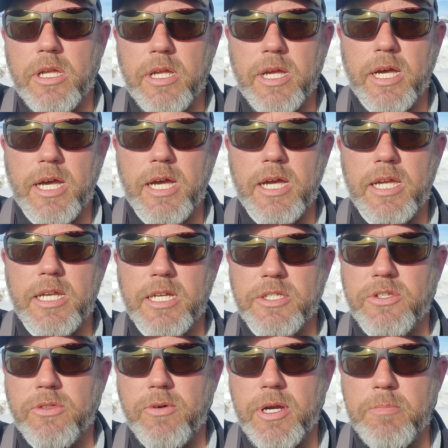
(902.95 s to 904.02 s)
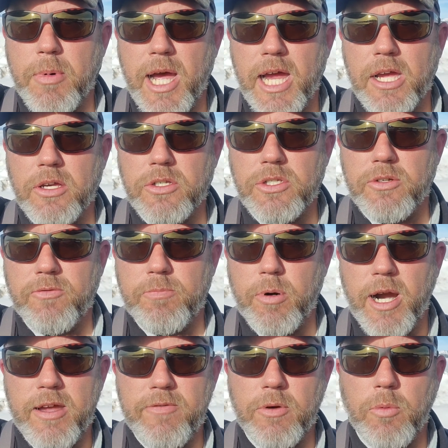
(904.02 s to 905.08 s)
And it's 3 miles of
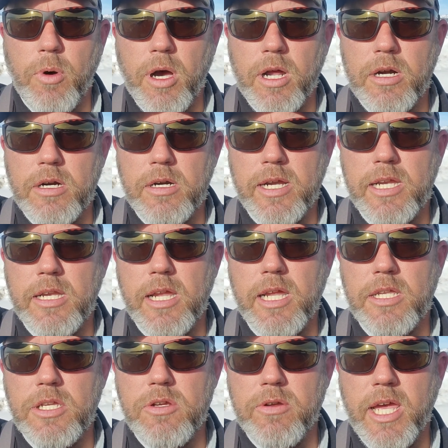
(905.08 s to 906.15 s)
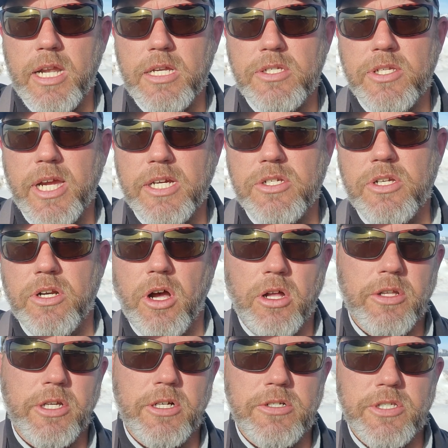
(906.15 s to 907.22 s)
private water, and you get a section all
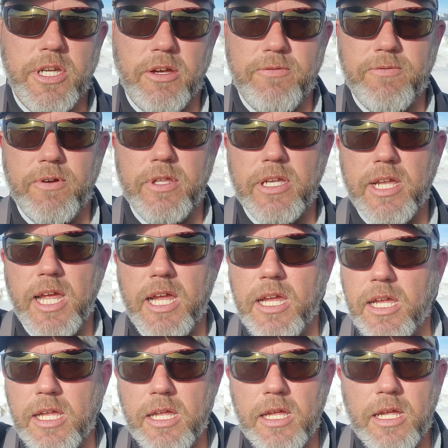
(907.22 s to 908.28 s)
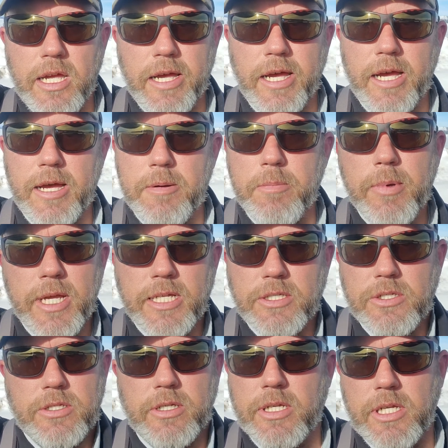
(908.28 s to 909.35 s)
to yourself for the day.
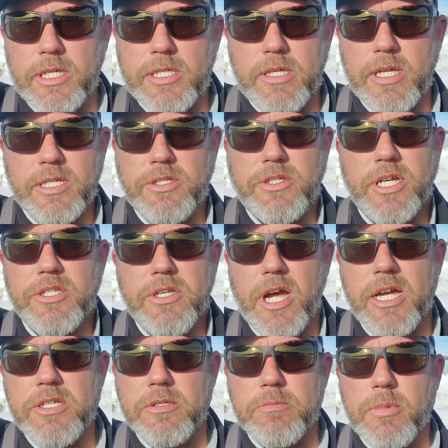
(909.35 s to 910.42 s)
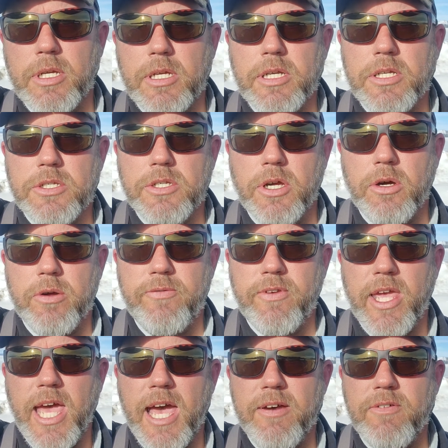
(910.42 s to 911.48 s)
It's just awesome. So if
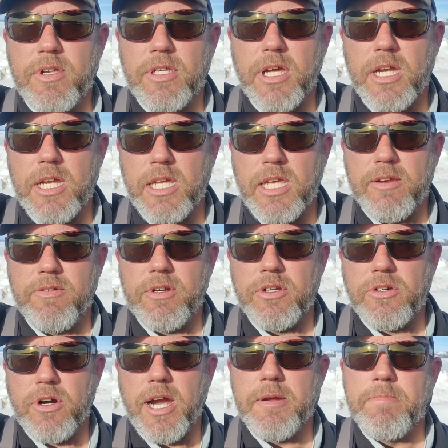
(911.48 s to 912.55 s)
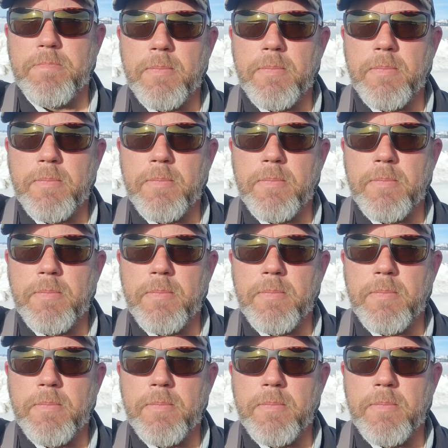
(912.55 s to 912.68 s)
you haven't done it, give it a try.